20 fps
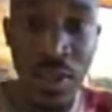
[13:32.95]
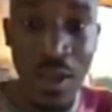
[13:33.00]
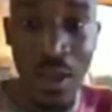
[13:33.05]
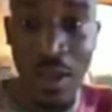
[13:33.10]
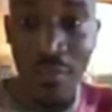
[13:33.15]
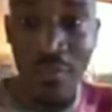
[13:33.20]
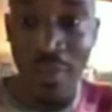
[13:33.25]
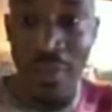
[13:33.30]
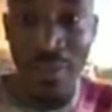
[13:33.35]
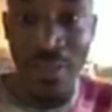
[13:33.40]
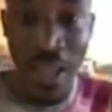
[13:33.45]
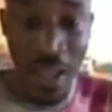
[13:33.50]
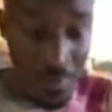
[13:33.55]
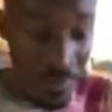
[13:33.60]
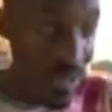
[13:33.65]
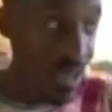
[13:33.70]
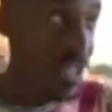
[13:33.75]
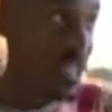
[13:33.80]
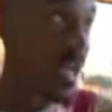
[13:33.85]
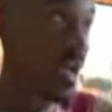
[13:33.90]
Haven't
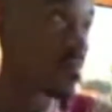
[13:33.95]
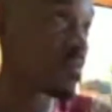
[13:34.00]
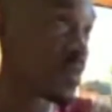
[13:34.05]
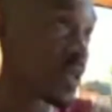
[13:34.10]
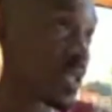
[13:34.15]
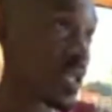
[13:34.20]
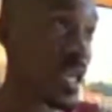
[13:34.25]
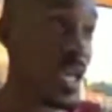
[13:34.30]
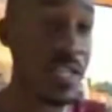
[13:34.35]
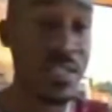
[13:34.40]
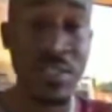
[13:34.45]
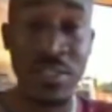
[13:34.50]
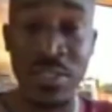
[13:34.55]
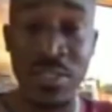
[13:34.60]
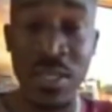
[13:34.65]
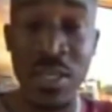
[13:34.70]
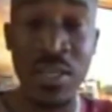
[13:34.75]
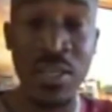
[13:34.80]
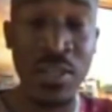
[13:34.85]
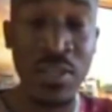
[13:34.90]
they been coming here and
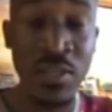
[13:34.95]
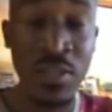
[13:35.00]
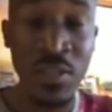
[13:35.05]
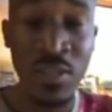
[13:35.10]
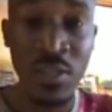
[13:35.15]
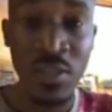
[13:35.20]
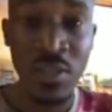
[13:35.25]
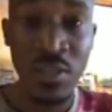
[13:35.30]
sing?